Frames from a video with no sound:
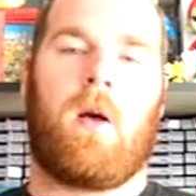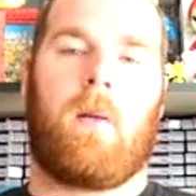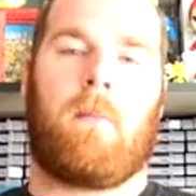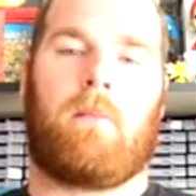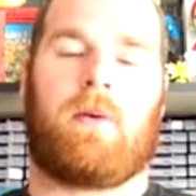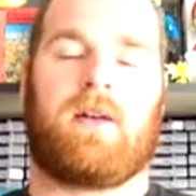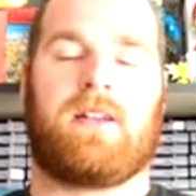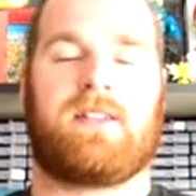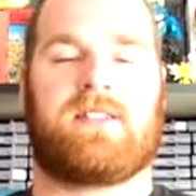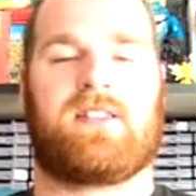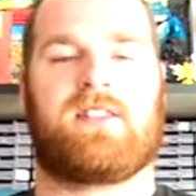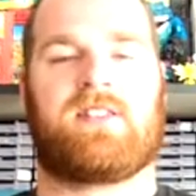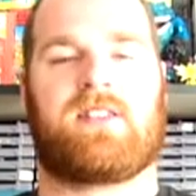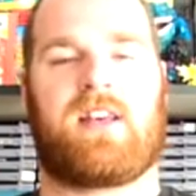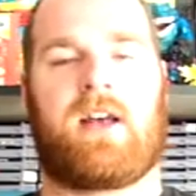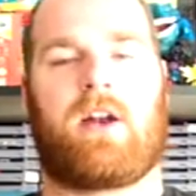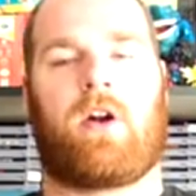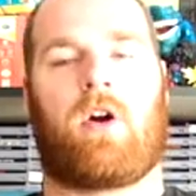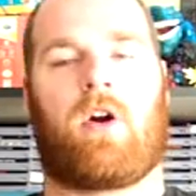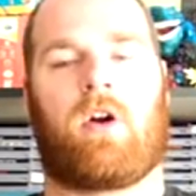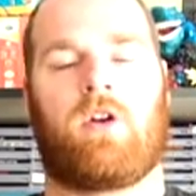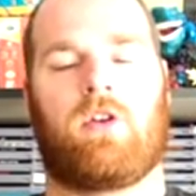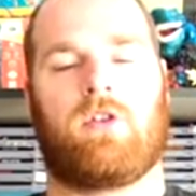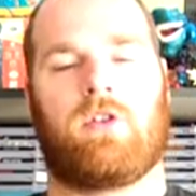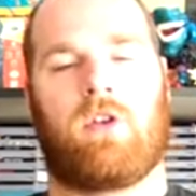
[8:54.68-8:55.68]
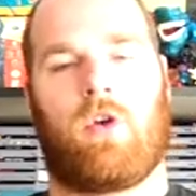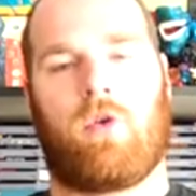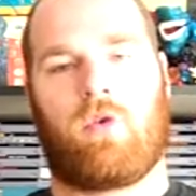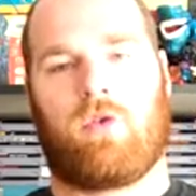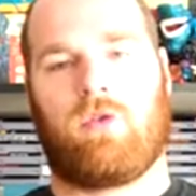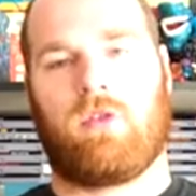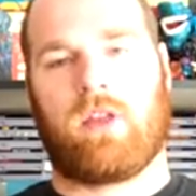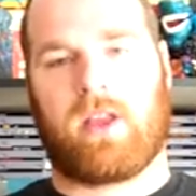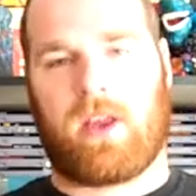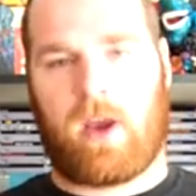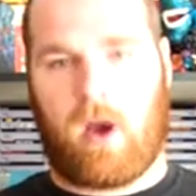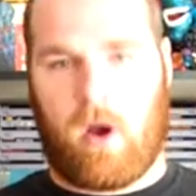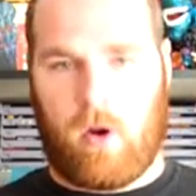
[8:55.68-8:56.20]
Places that are
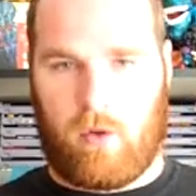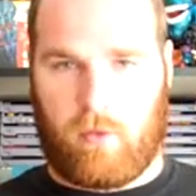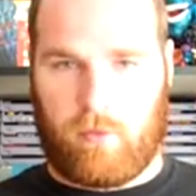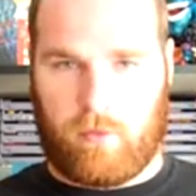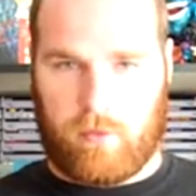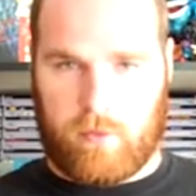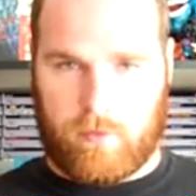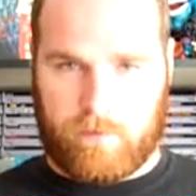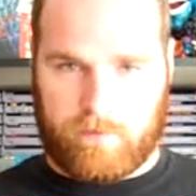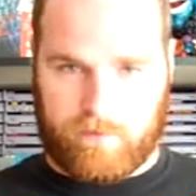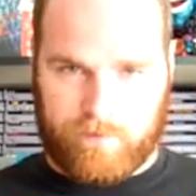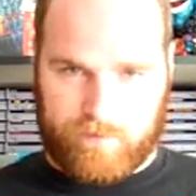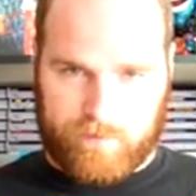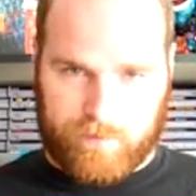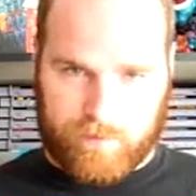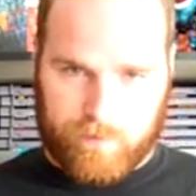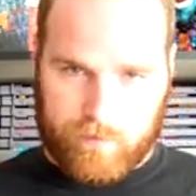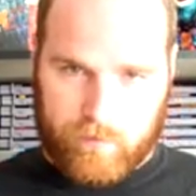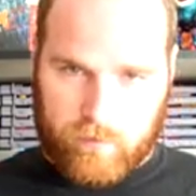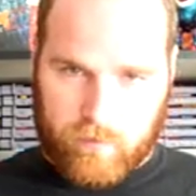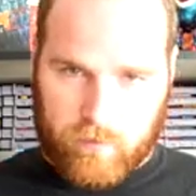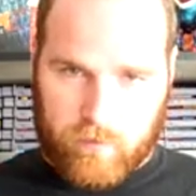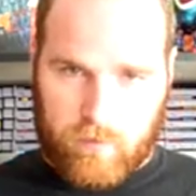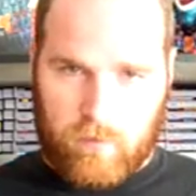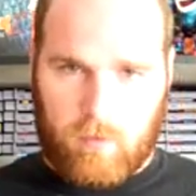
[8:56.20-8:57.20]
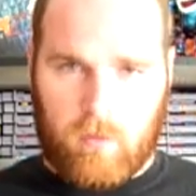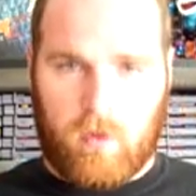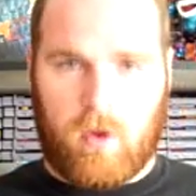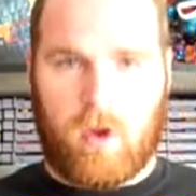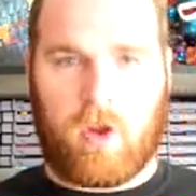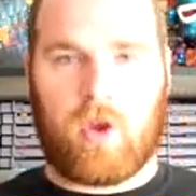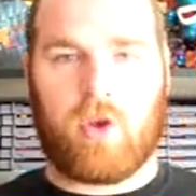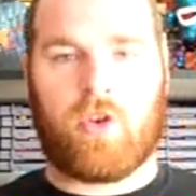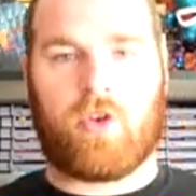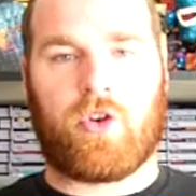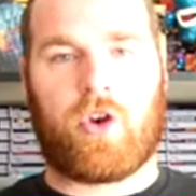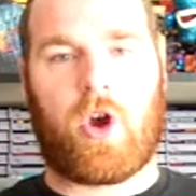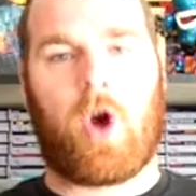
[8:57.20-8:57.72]
locally owned.
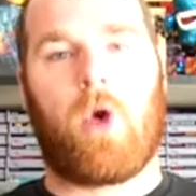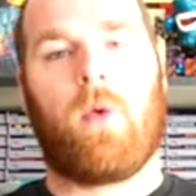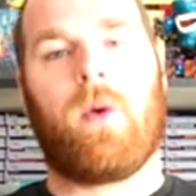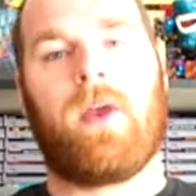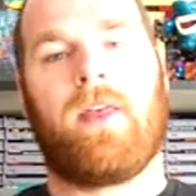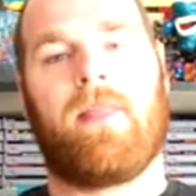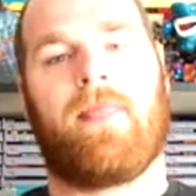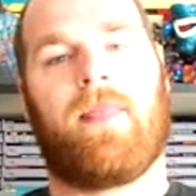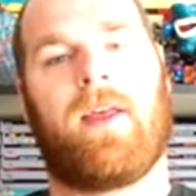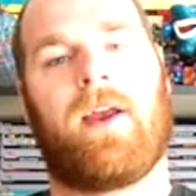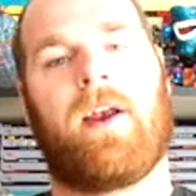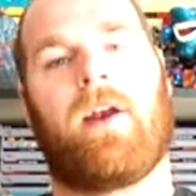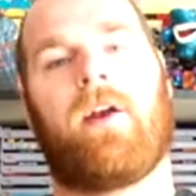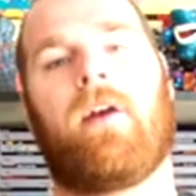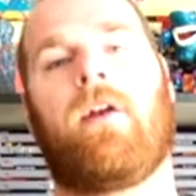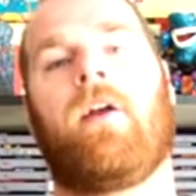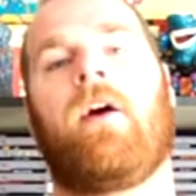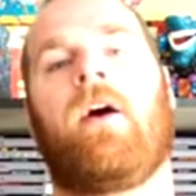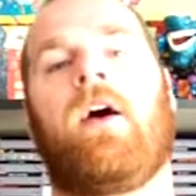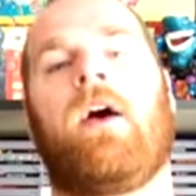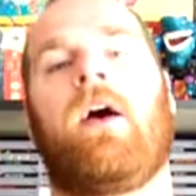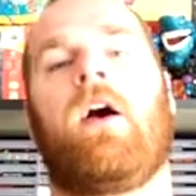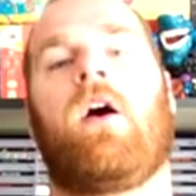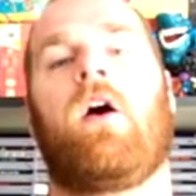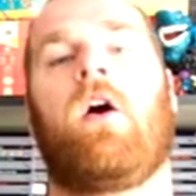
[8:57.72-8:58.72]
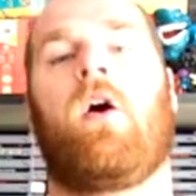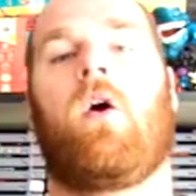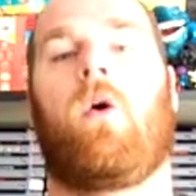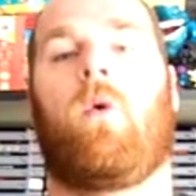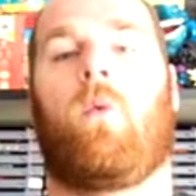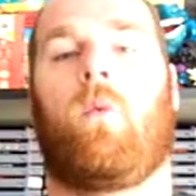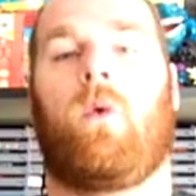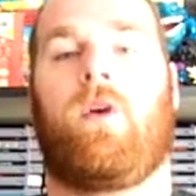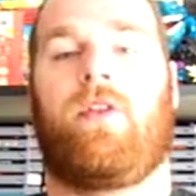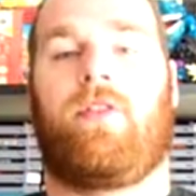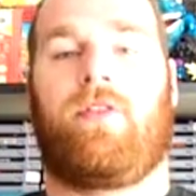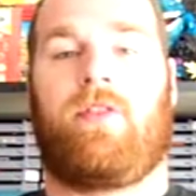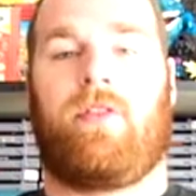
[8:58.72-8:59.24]
Go in there
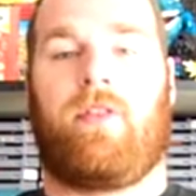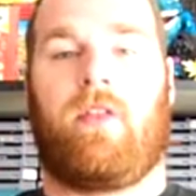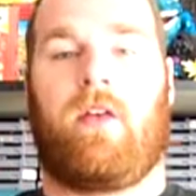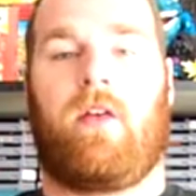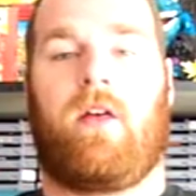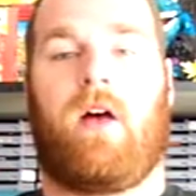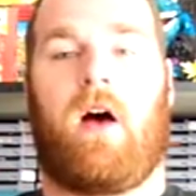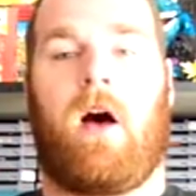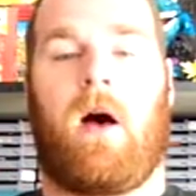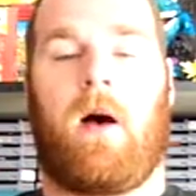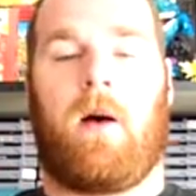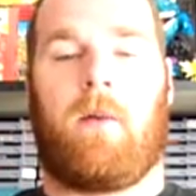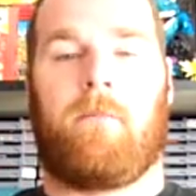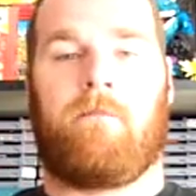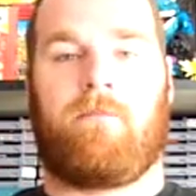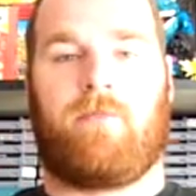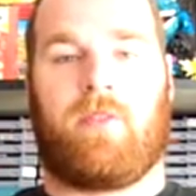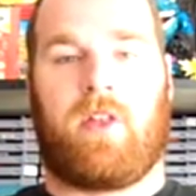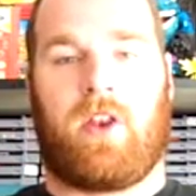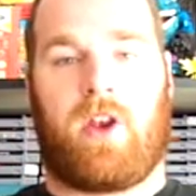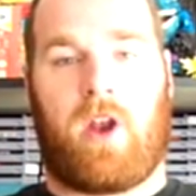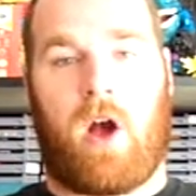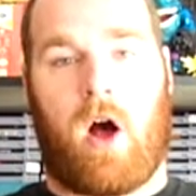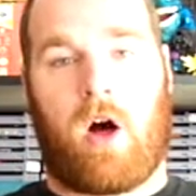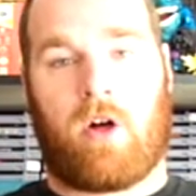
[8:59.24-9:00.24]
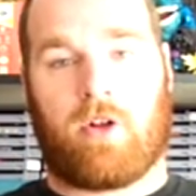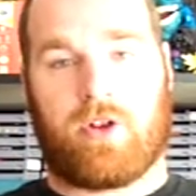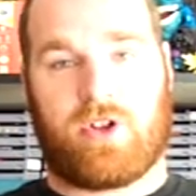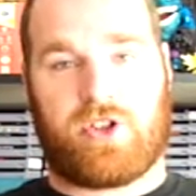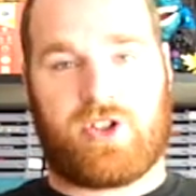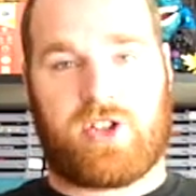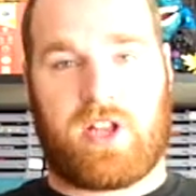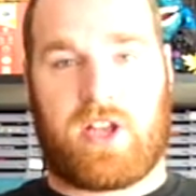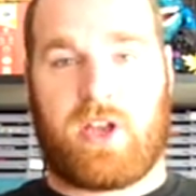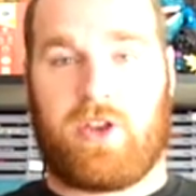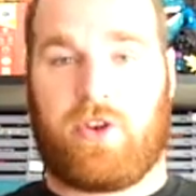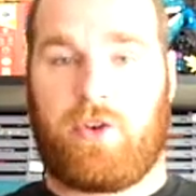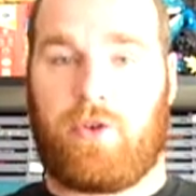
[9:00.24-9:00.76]
with the knowledge
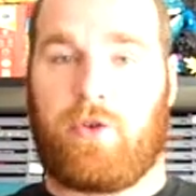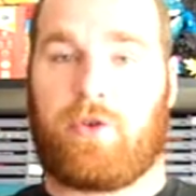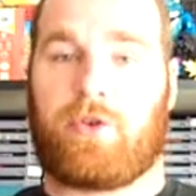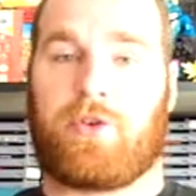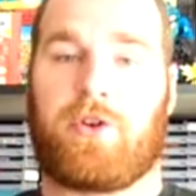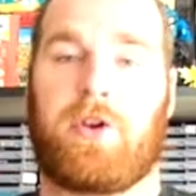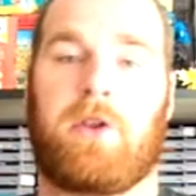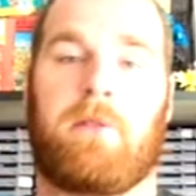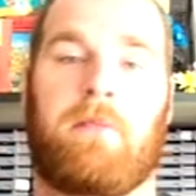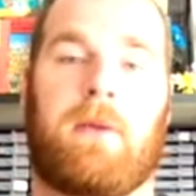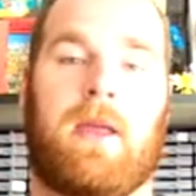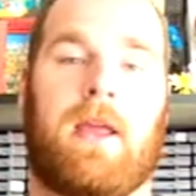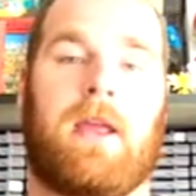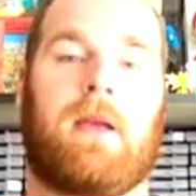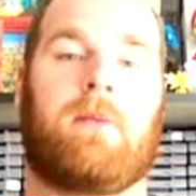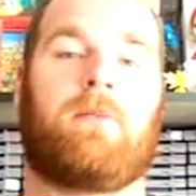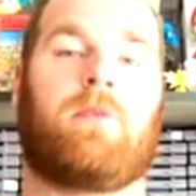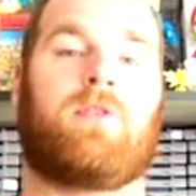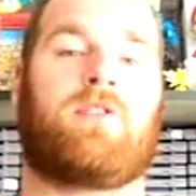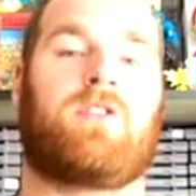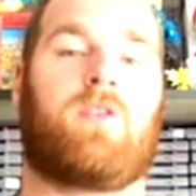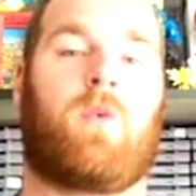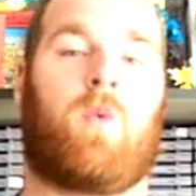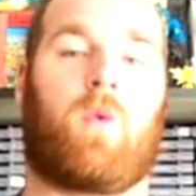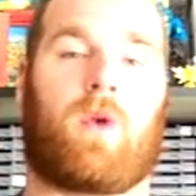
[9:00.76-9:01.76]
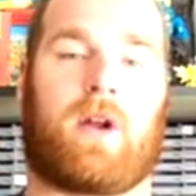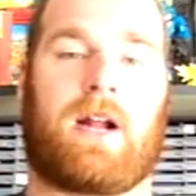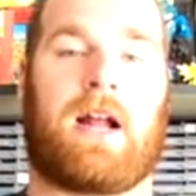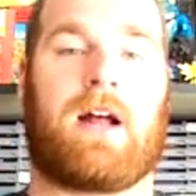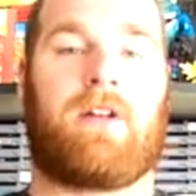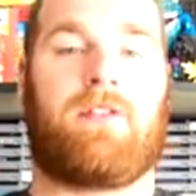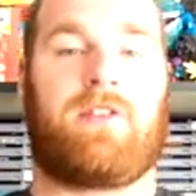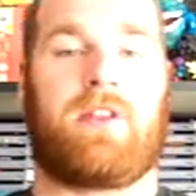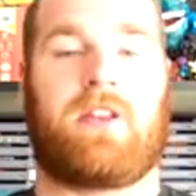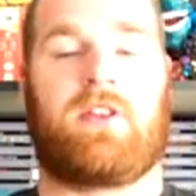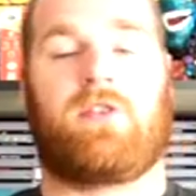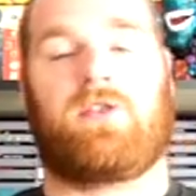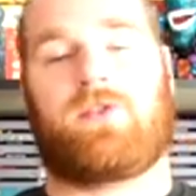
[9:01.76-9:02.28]
that you're going to be able to work
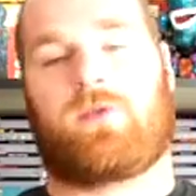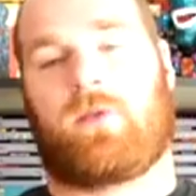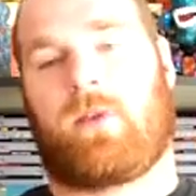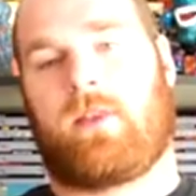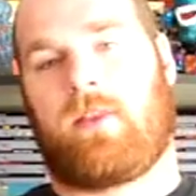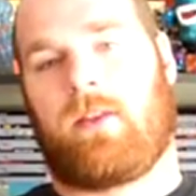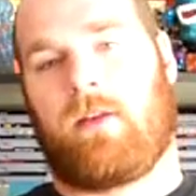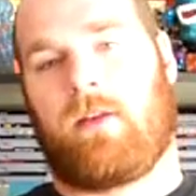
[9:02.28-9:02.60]
out deals with